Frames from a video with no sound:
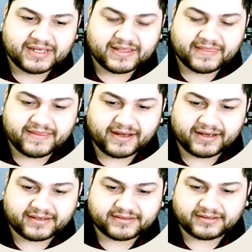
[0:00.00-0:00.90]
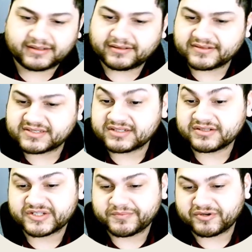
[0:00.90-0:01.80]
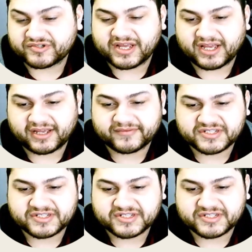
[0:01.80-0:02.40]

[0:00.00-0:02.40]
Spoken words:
that is supposed to have a